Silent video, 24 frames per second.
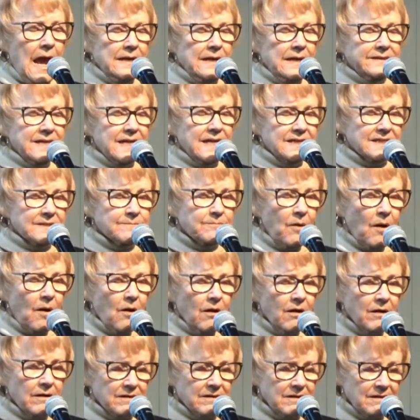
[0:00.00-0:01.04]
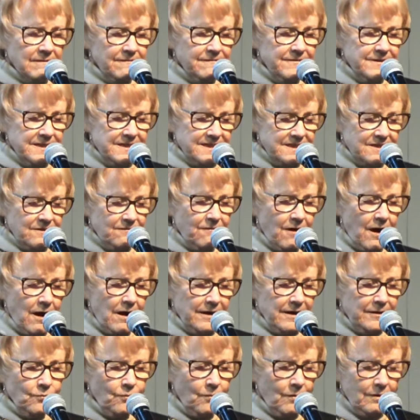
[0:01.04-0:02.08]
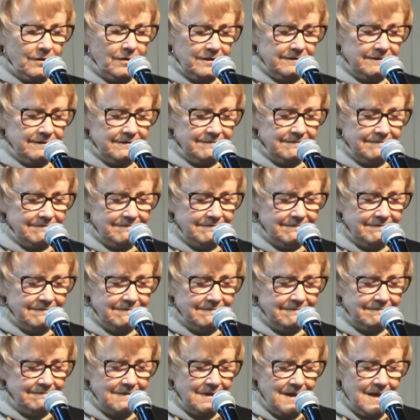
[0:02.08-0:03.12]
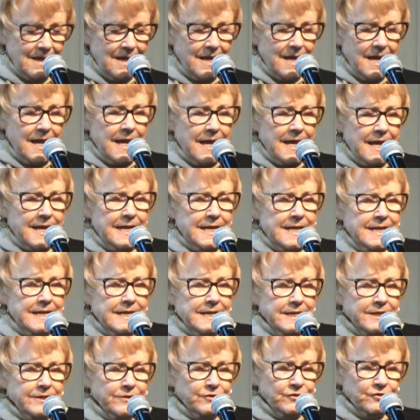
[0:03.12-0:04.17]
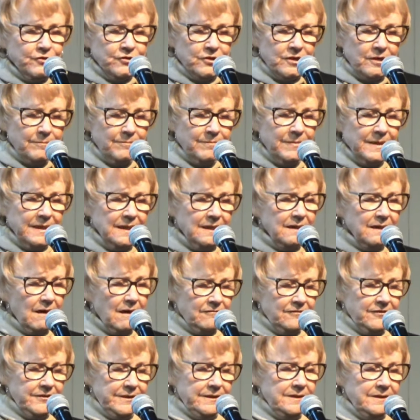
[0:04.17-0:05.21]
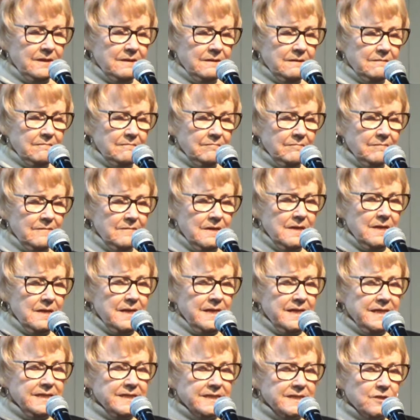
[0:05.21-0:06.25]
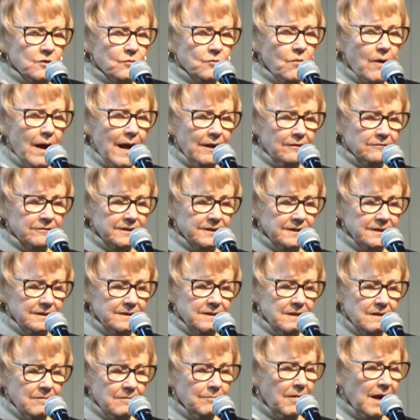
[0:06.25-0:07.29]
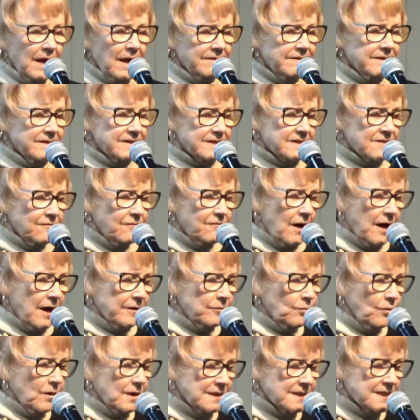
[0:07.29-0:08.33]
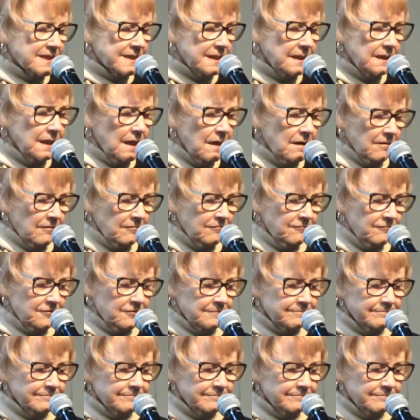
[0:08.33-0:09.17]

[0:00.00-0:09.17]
And as part of this divine one, each beloved is surrounded by this divine one's love,